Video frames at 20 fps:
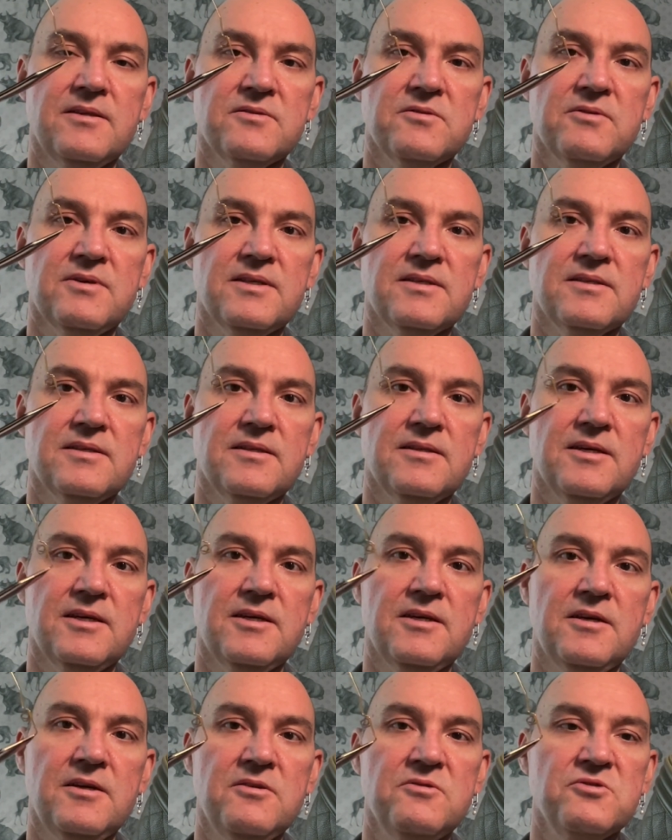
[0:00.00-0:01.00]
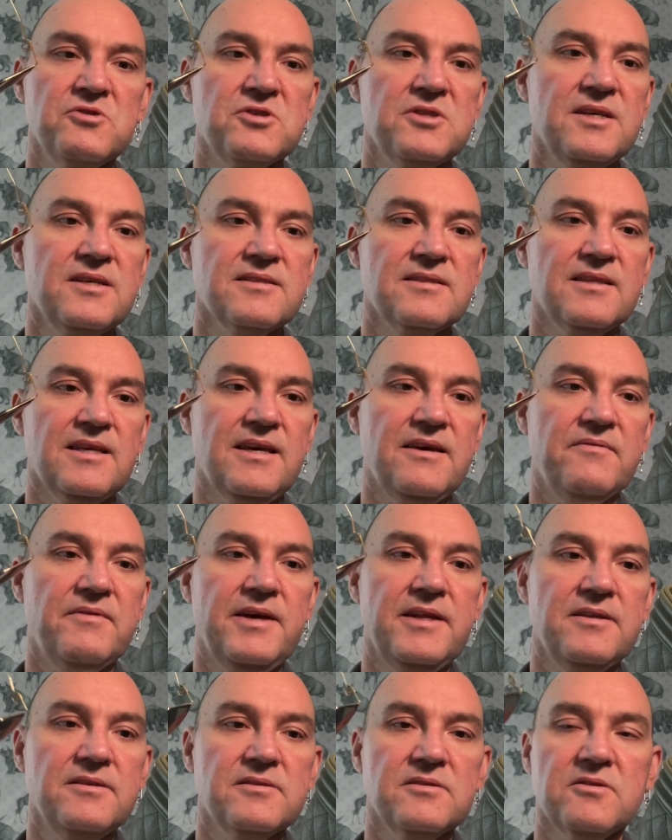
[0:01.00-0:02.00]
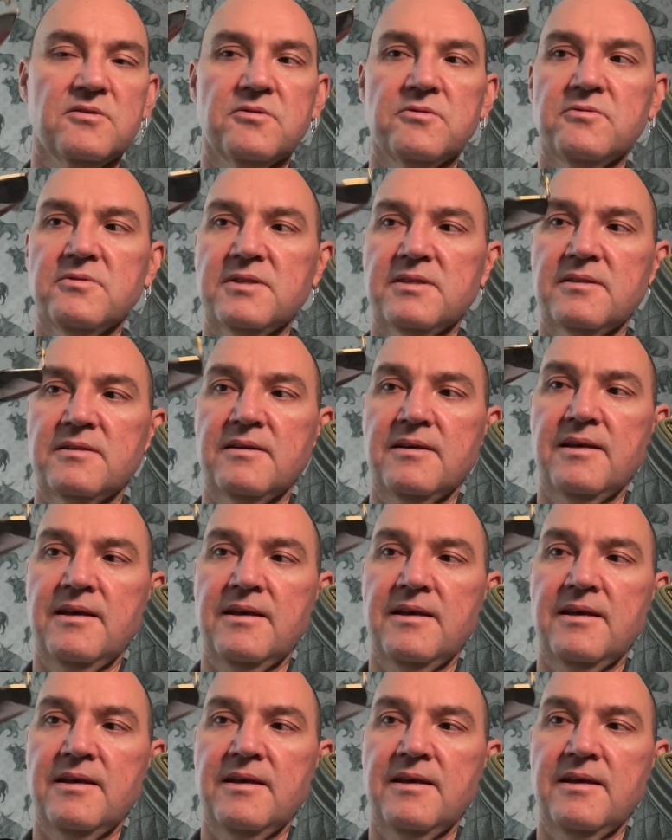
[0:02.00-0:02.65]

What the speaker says: As you can see, the hinge doesn't have any screws,